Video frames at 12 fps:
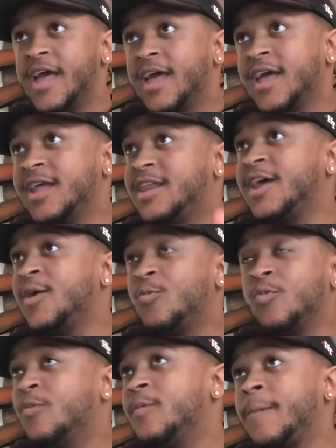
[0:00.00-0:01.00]
And then
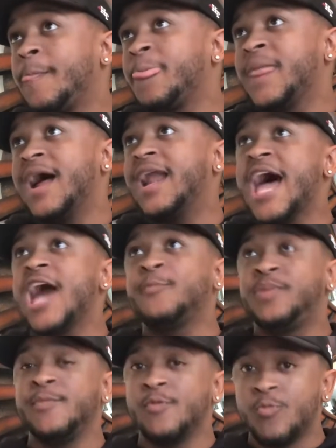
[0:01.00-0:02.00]
a lot of people,